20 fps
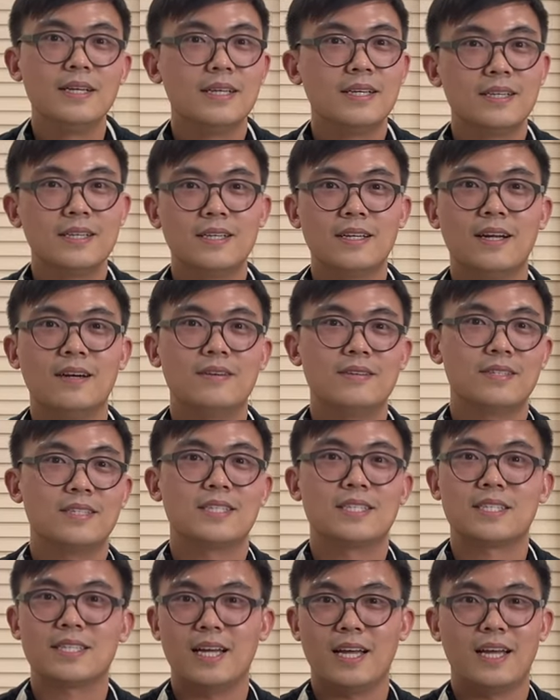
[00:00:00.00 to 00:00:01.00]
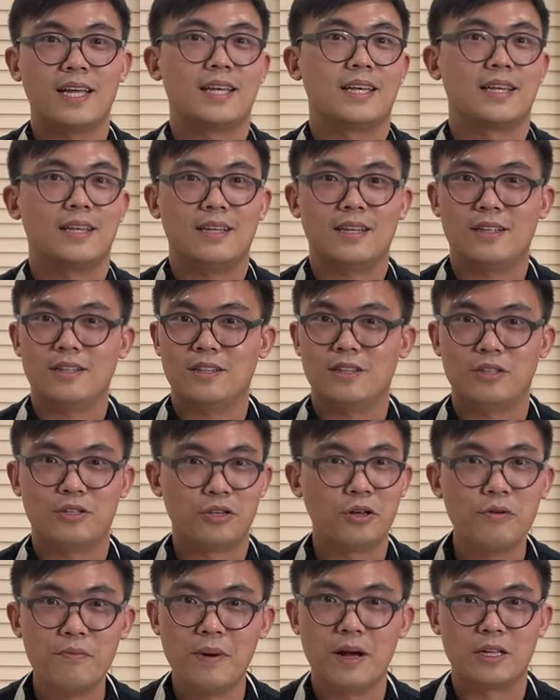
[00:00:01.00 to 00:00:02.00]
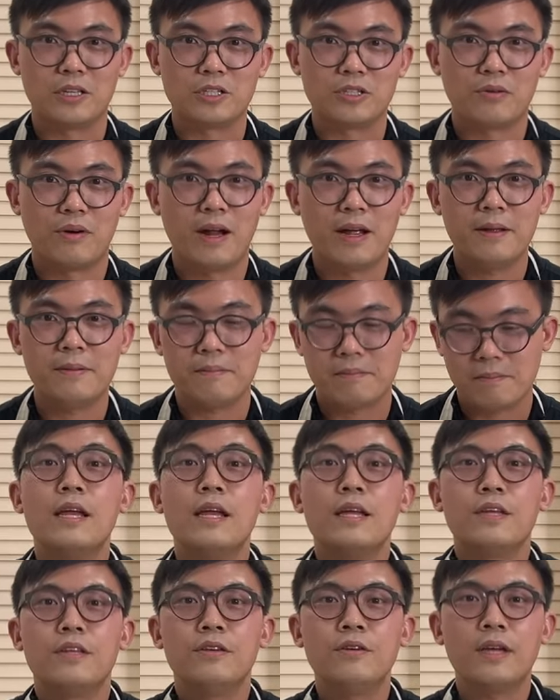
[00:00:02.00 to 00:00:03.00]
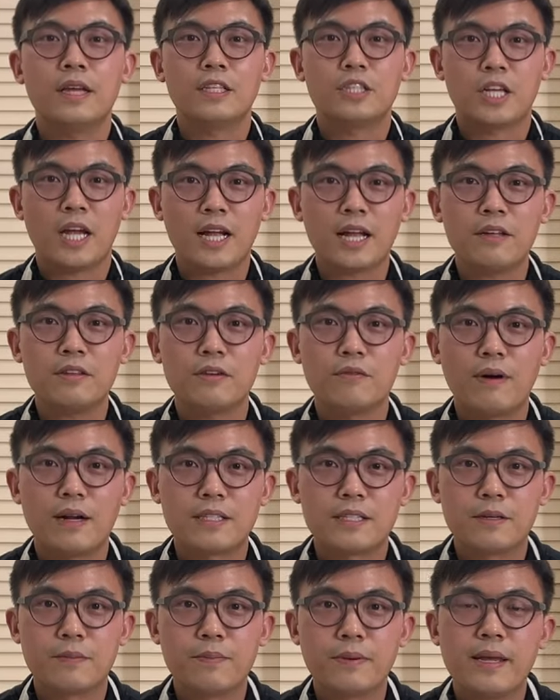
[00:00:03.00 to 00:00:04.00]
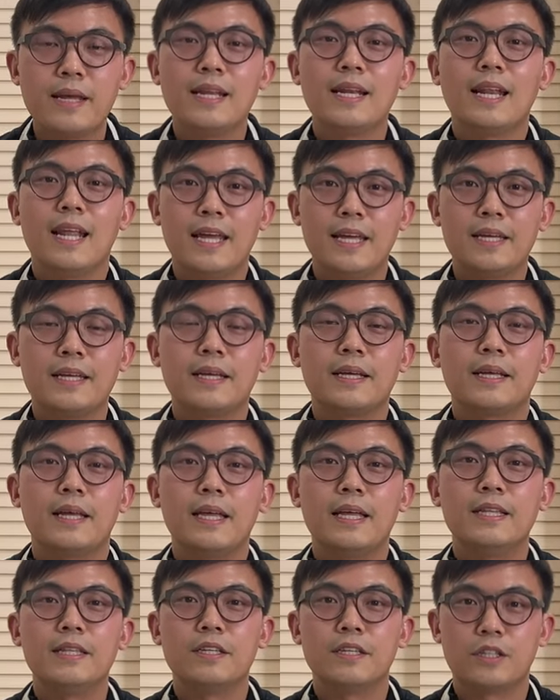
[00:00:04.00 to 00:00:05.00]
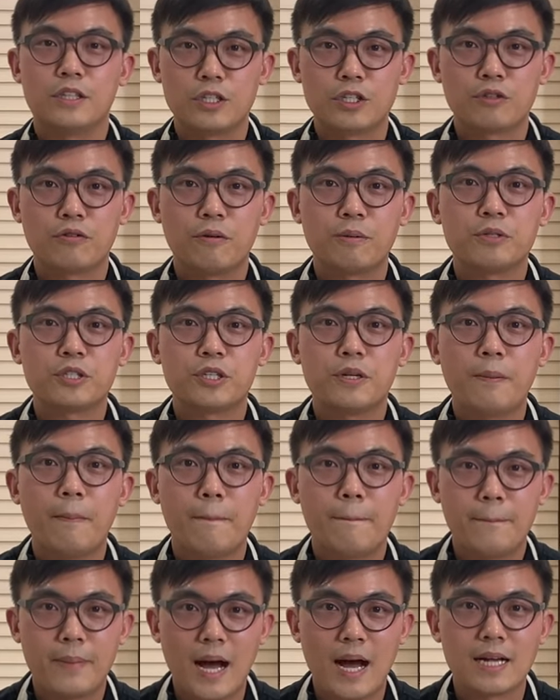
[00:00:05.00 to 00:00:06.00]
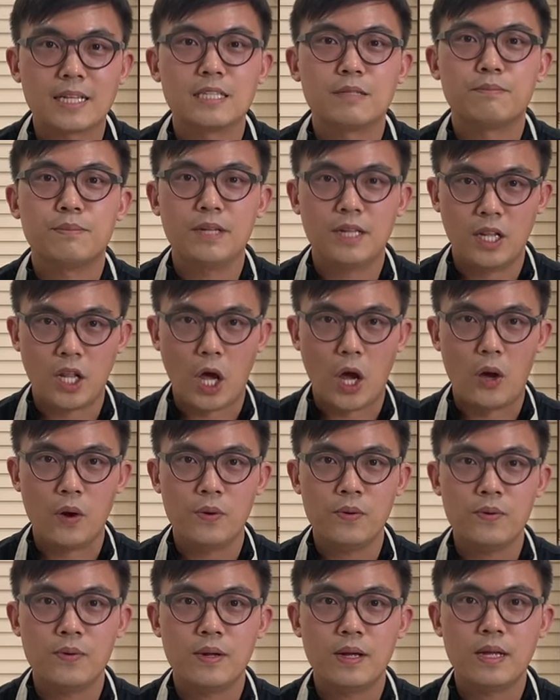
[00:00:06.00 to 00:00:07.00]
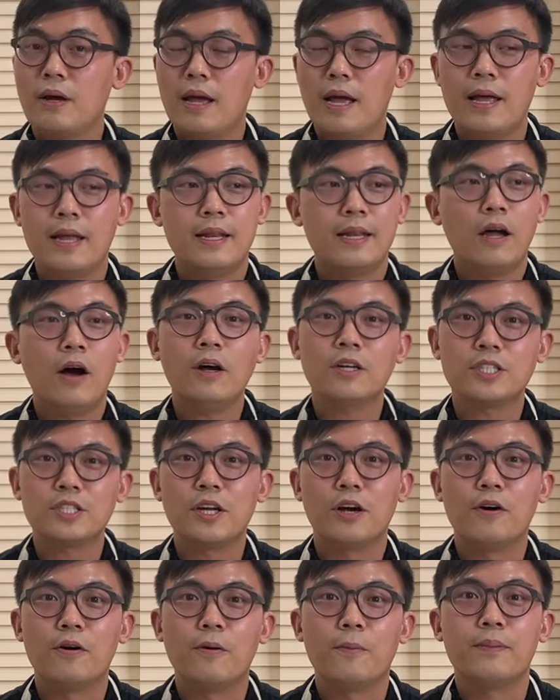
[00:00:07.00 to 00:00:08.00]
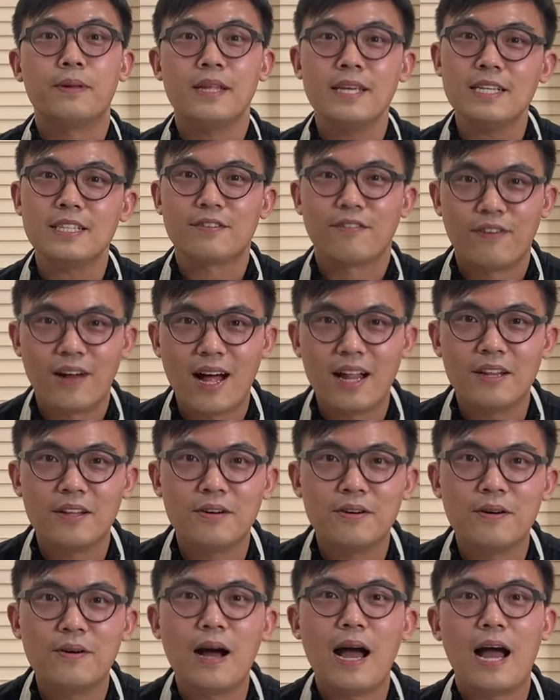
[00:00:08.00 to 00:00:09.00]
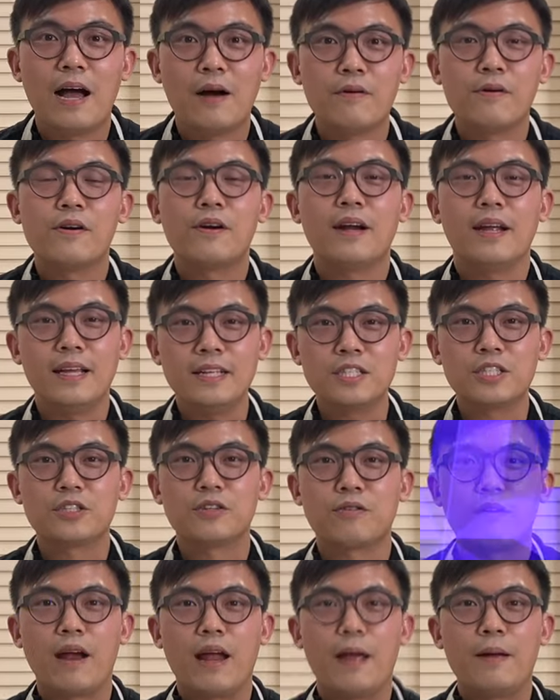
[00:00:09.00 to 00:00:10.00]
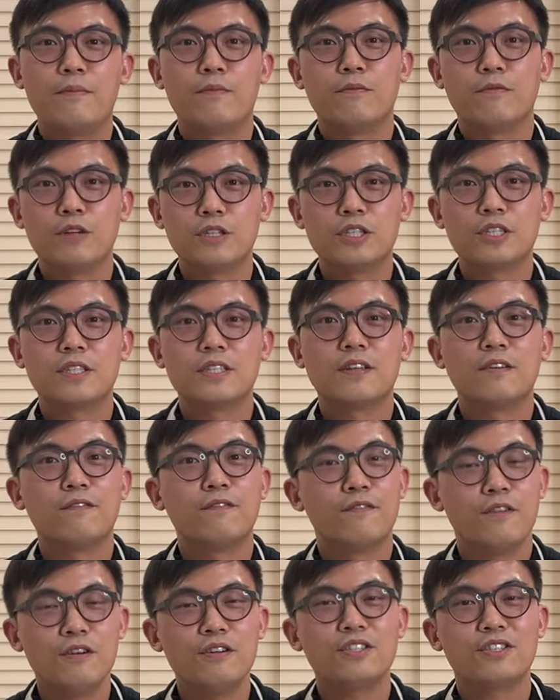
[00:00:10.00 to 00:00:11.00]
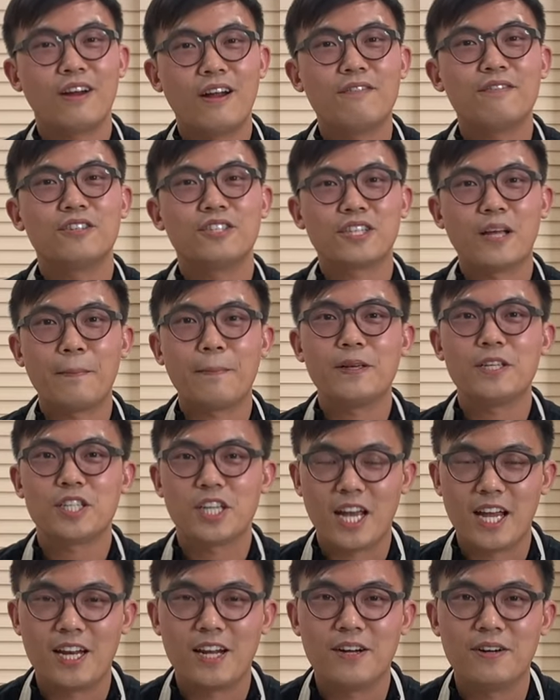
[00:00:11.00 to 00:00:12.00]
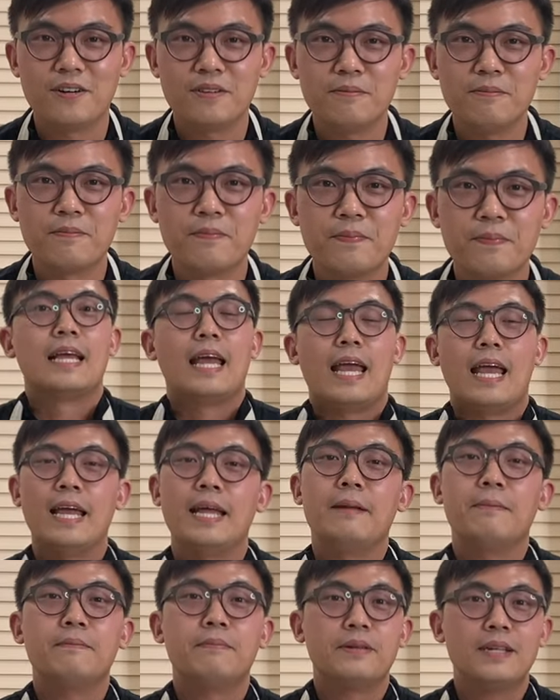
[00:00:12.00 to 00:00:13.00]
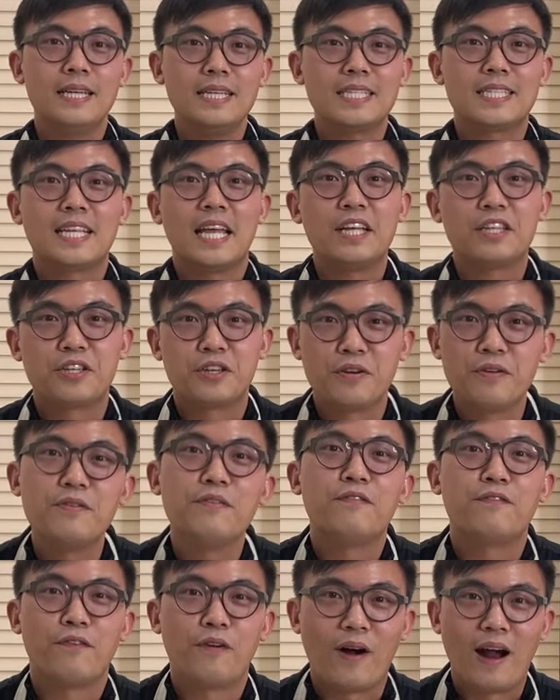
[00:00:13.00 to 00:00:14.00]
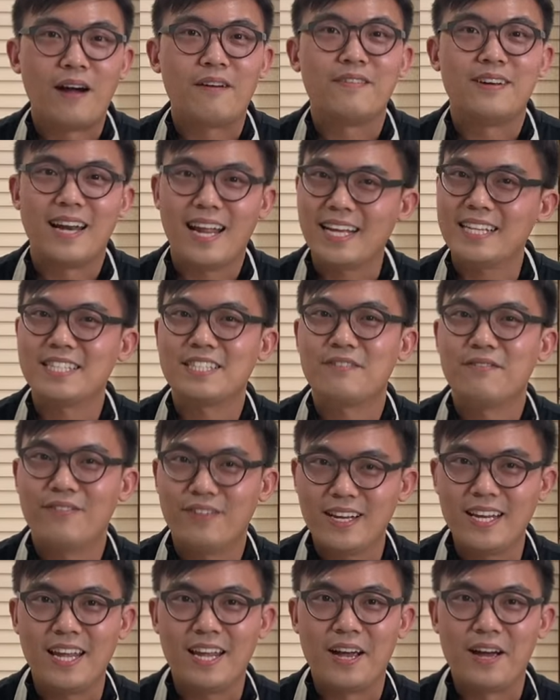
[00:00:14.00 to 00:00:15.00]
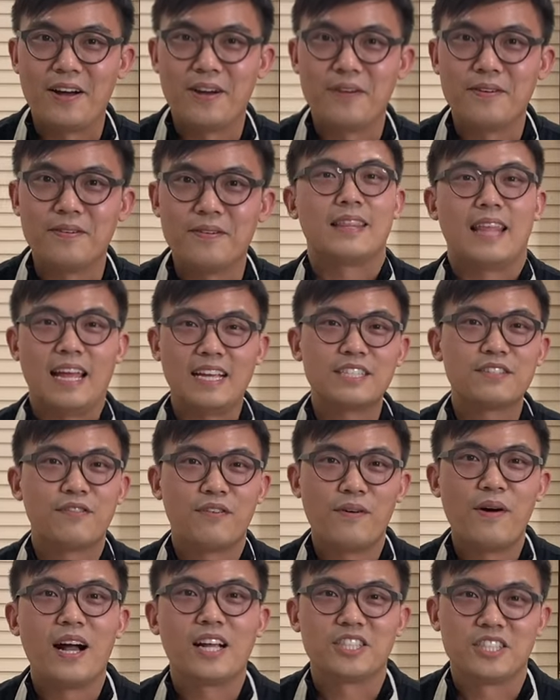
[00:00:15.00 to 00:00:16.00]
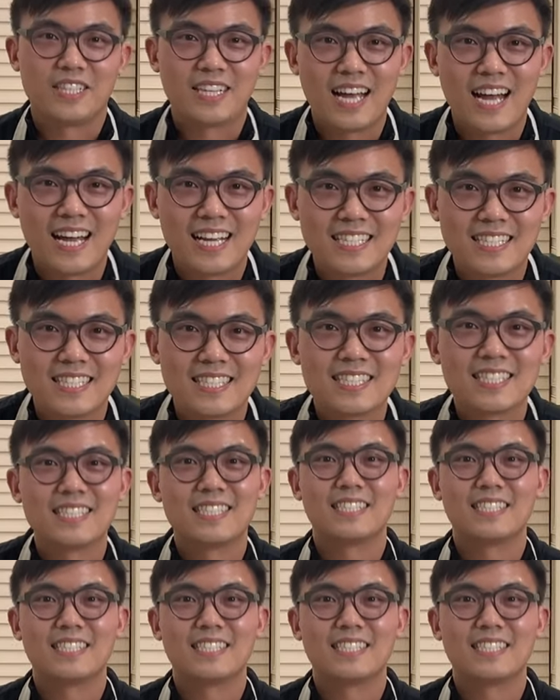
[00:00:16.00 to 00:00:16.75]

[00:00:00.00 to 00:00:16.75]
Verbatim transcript: You know, it's just like too much, right? You can check out the recipe link in the description box below. And also, please follow our Instagram, which is the Food Travel Shopping channel. And please stay tuned for our next video. Thanks for watching, guys.